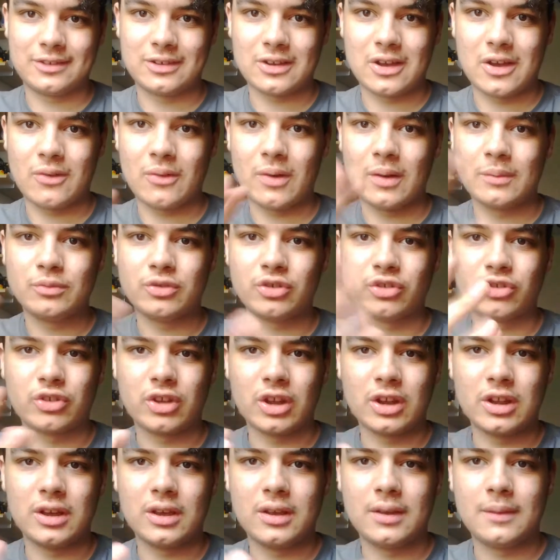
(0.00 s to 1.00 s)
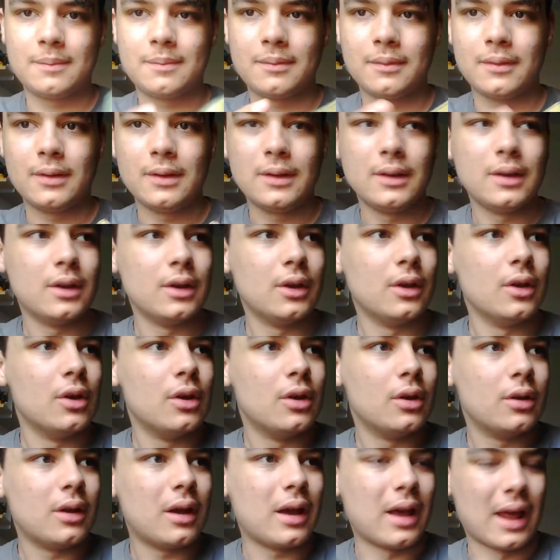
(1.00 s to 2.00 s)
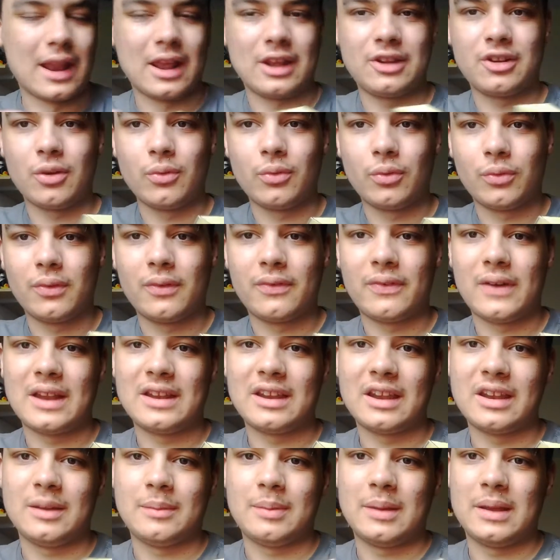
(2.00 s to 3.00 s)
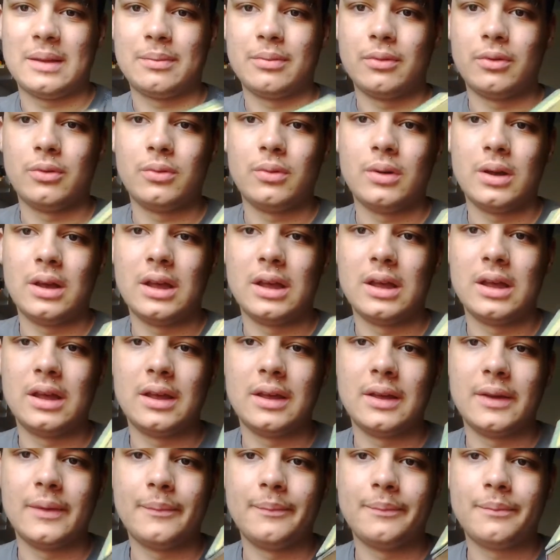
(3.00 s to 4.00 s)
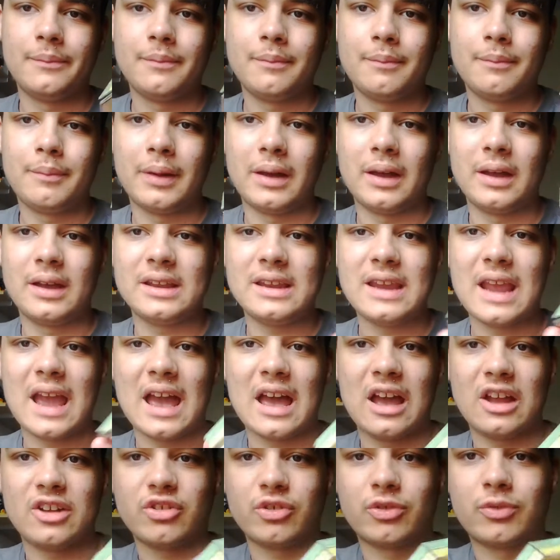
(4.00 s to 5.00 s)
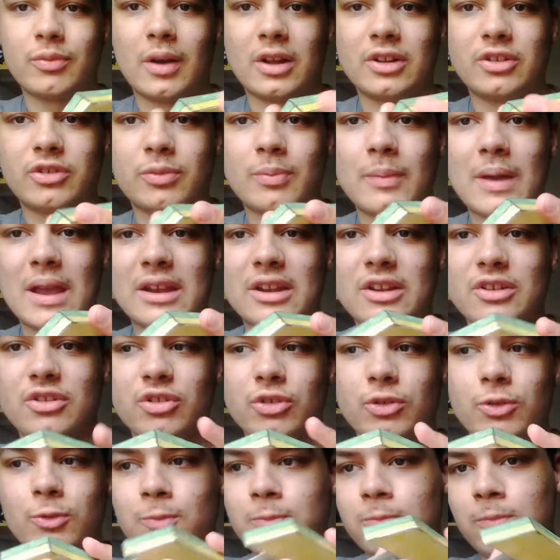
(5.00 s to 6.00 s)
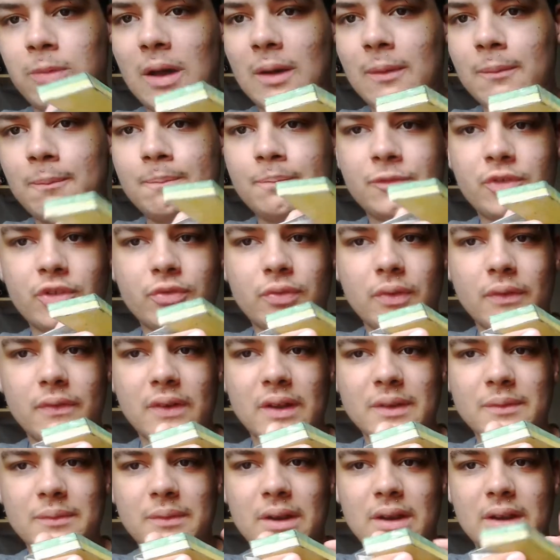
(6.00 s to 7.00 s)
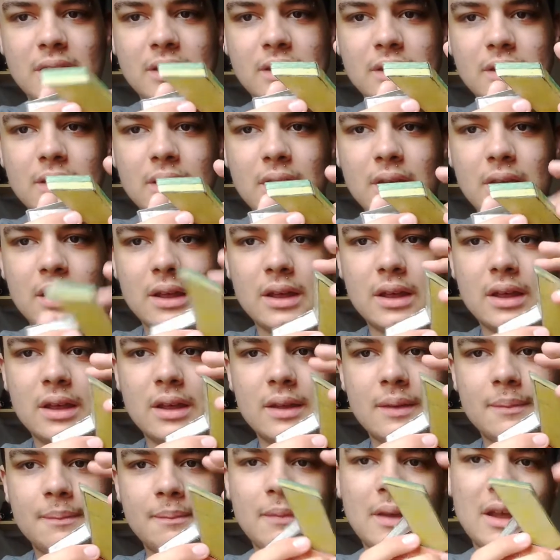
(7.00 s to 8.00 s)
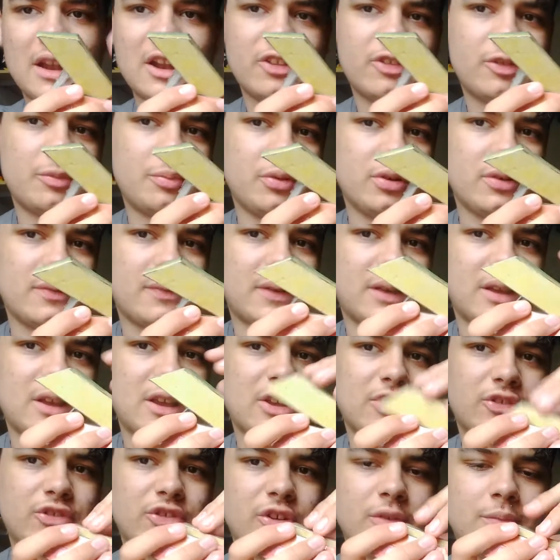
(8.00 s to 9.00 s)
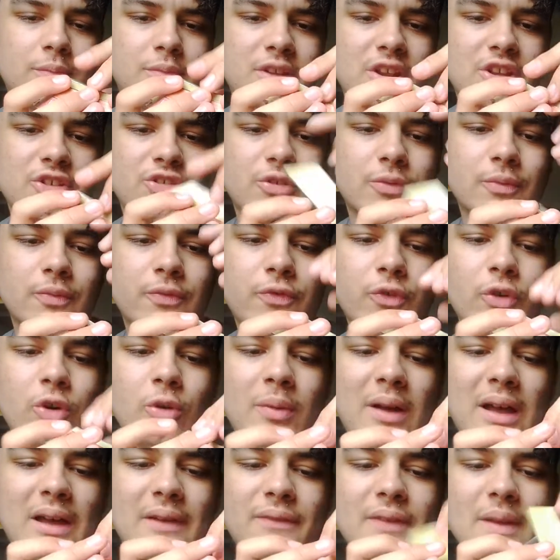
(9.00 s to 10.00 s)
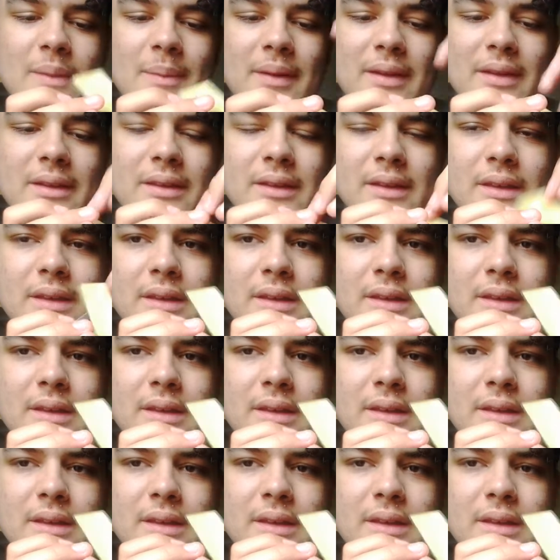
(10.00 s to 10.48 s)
So I'm just gonna, and I don't want to offend any people. But yeah, I just made it just for fun, really. And that's the point of it. It's a decent 4-bar flipper.